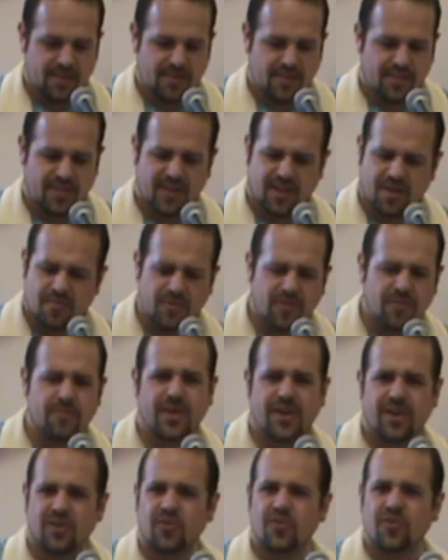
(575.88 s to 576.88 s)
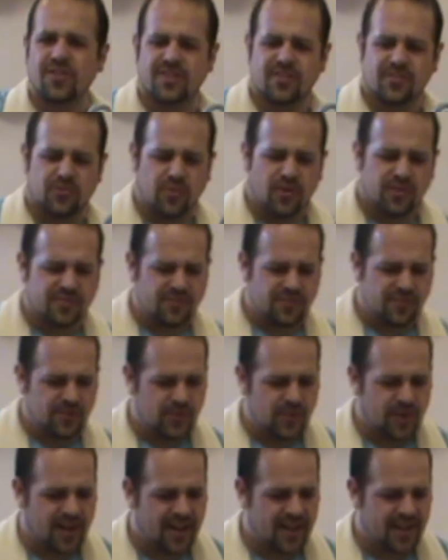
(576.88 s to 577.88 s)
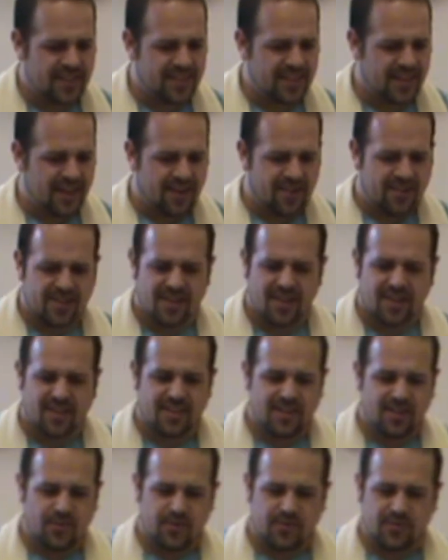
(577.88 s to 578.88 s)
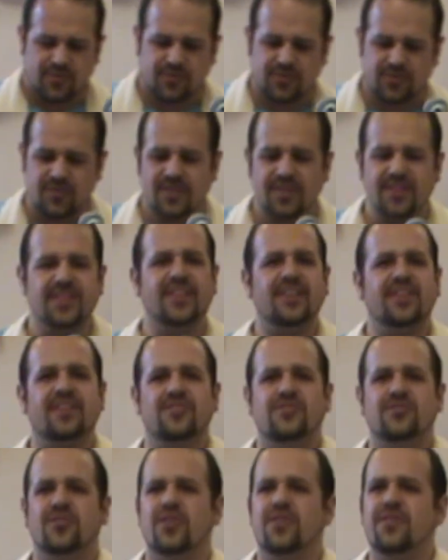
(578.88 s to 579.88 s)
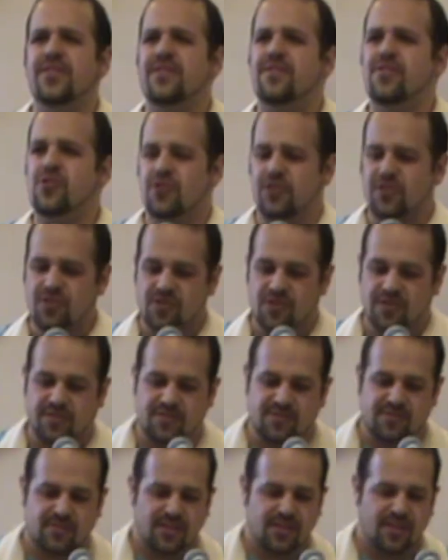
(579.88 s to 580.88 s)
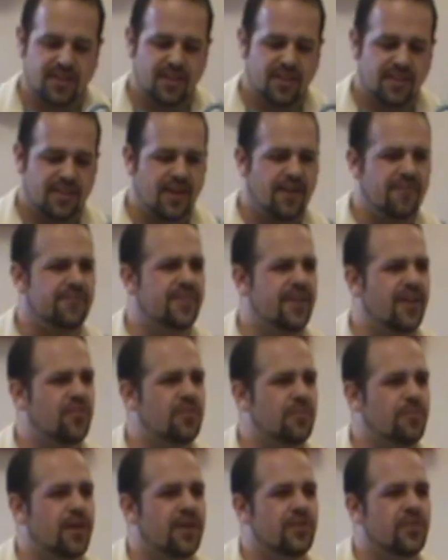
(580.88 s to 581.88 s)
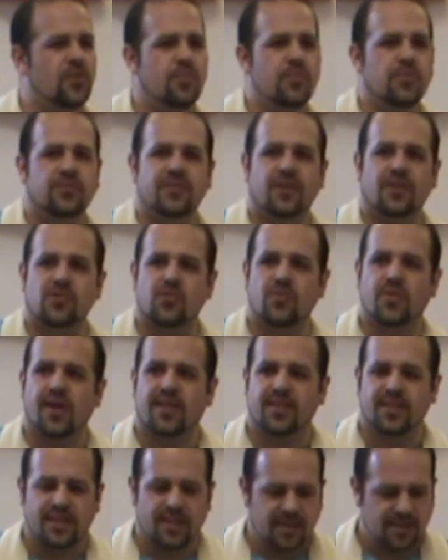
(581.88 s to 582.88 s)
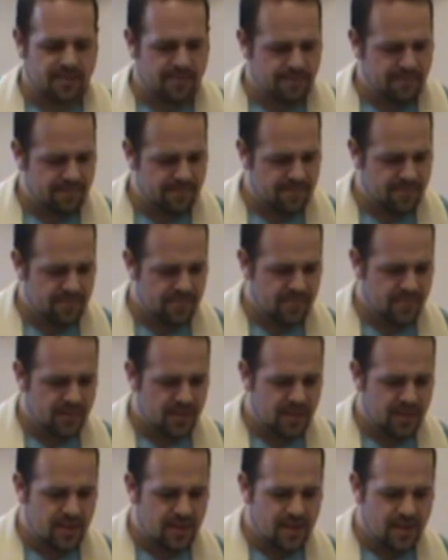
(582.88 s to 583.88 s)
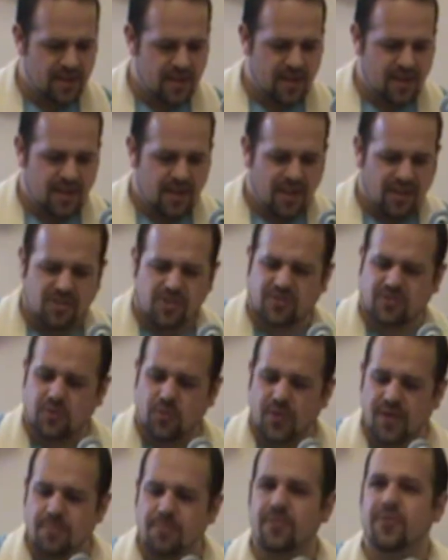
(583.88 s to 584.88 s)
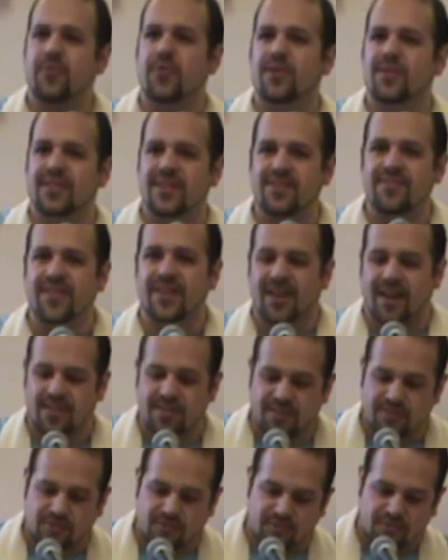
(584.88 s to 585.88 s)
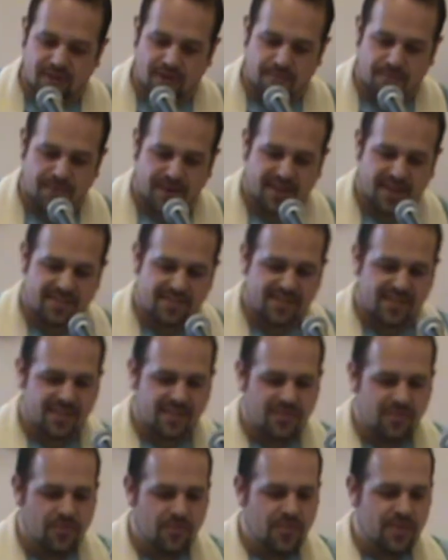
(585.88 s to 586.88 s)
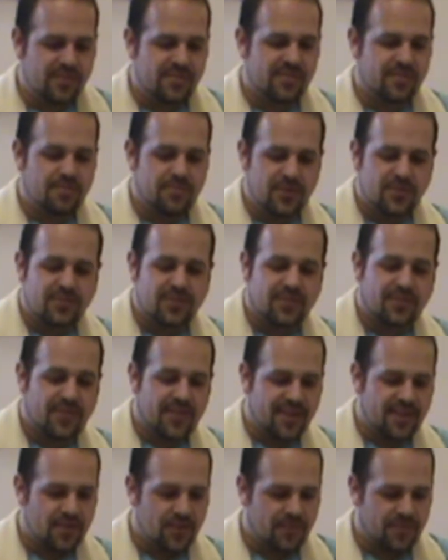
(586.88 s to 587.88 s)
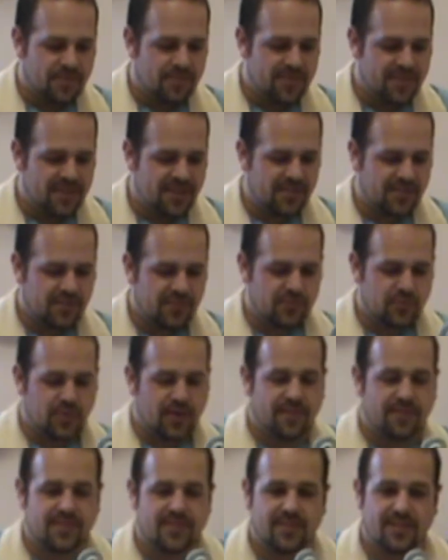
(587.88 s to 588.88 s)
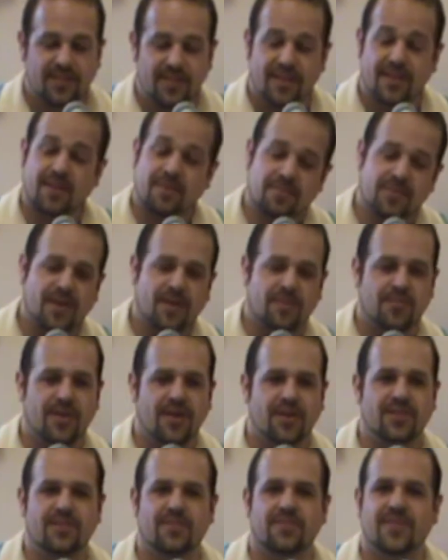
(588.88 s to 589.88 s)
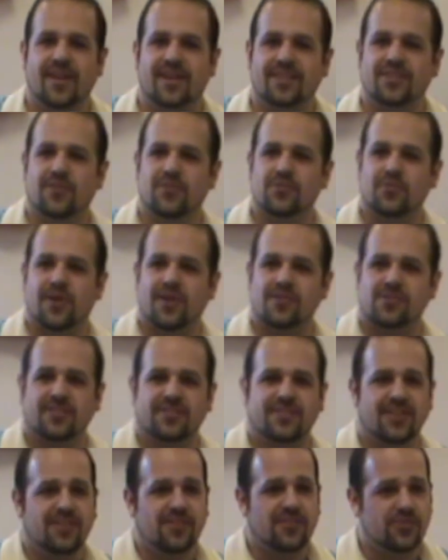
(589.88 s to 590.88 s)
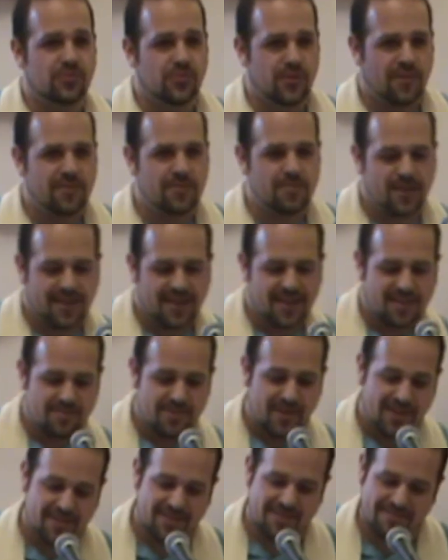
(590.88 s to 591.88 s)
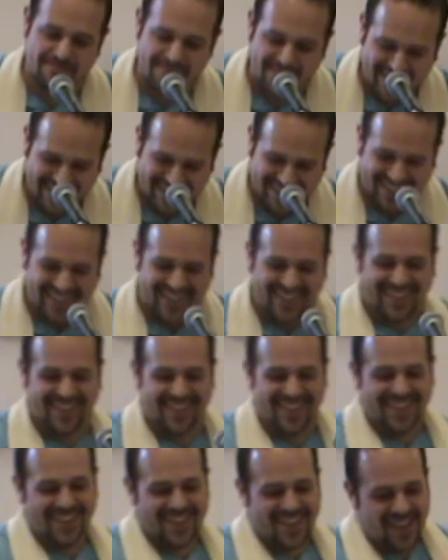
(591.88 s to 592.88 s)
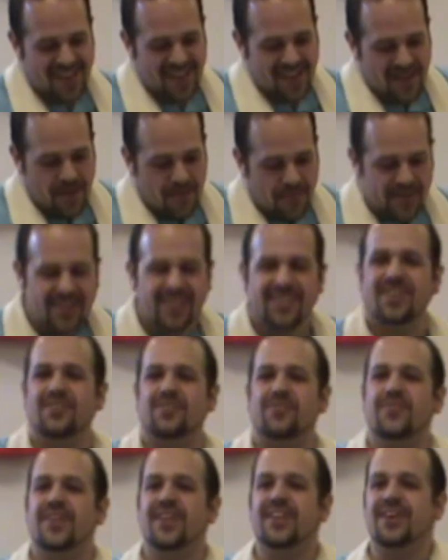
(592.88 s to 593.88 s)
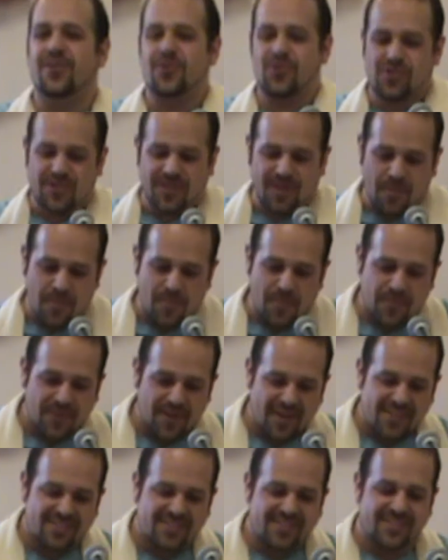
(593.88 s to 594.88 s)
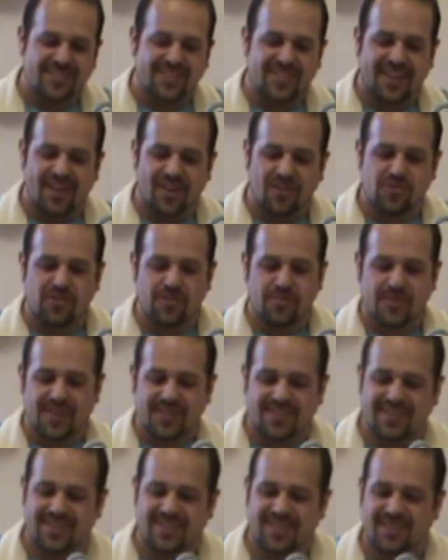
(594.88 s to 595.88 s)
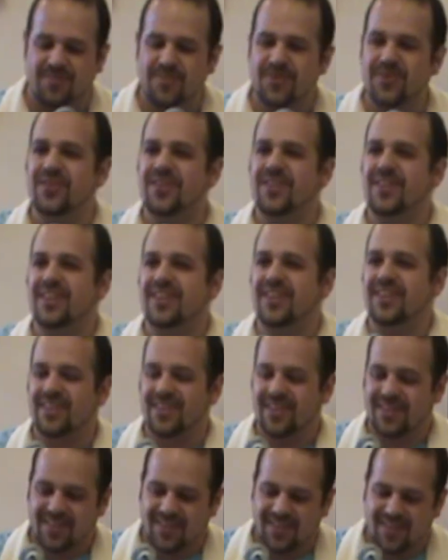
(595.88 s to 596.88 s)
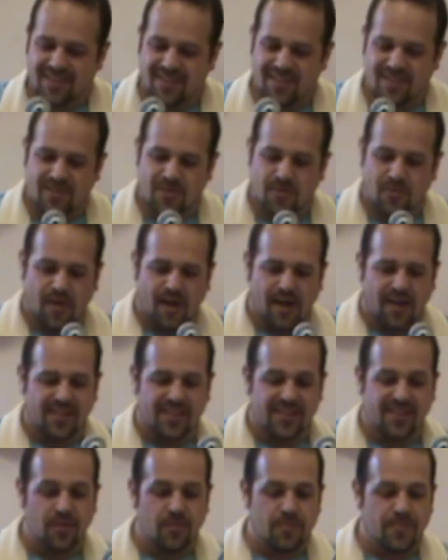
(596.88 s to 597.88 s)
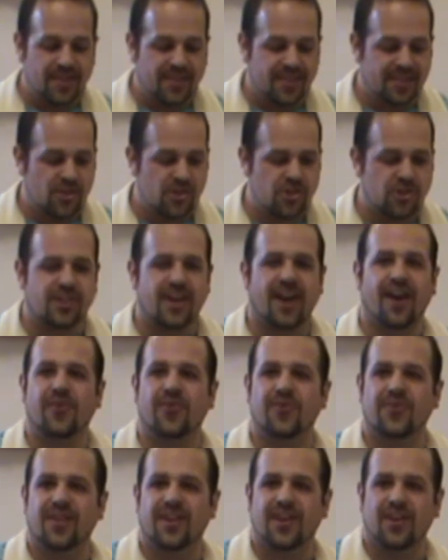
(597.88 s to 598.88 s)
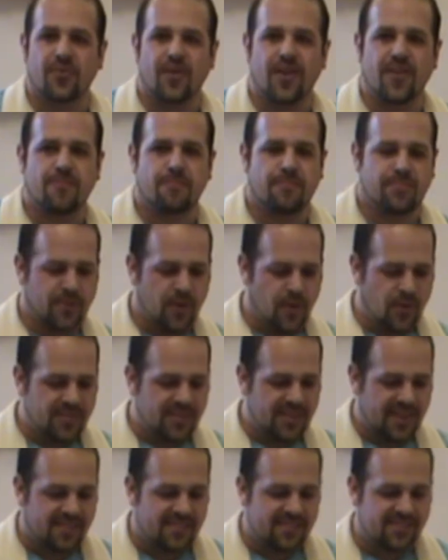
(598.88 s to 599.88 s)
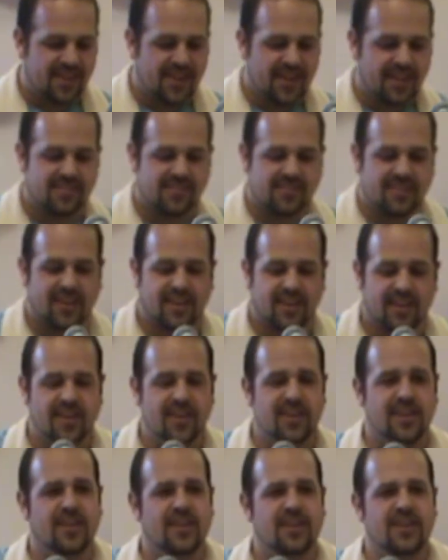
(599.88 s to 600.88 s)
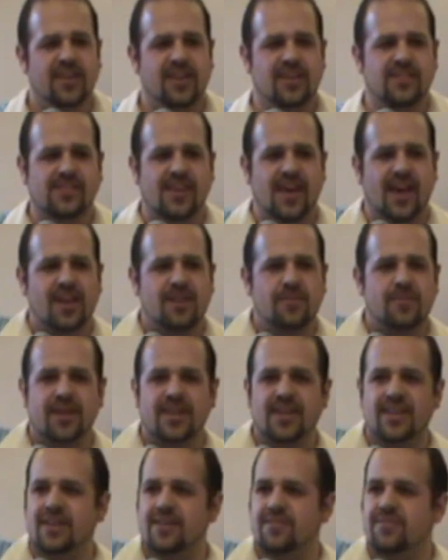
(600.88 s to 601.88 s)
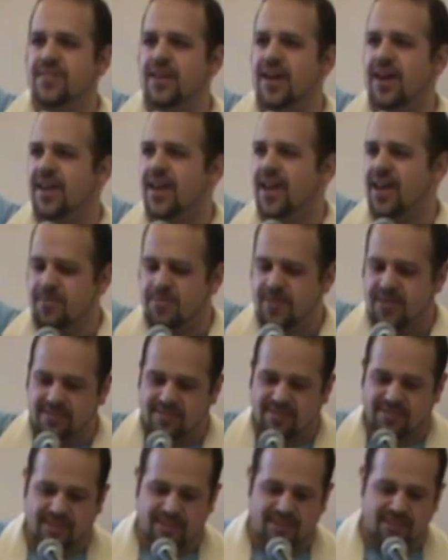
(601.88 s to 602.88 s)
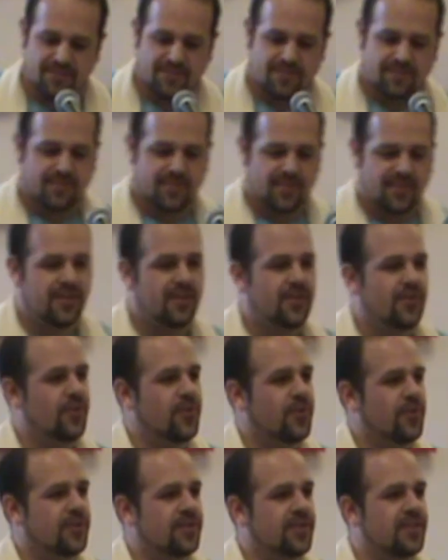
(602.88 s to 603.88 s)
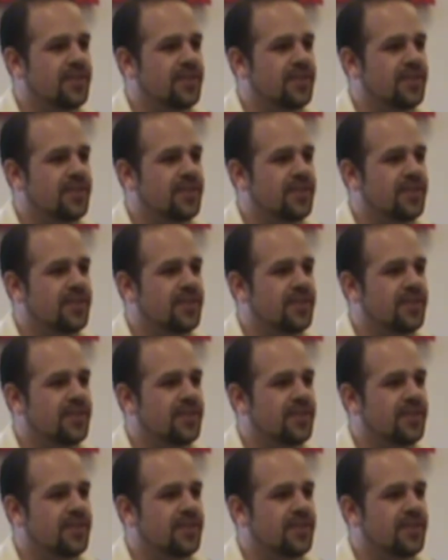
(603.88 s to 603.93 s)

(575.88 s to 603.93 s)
The number of minorities wasn't too high in the area, and there were certainly conservative churches that frowned upon homosexuality. And just a week before leaving on this trip, I had seen a new music video from Taylor Swift. I'm not proud of the fact I was watching Taylor Swift, but I admit it. But in this video, she embraces the LGBT community, while hillbillies shout and wave protest signs like, "It's Adam and Eve, not Adam and Steve," or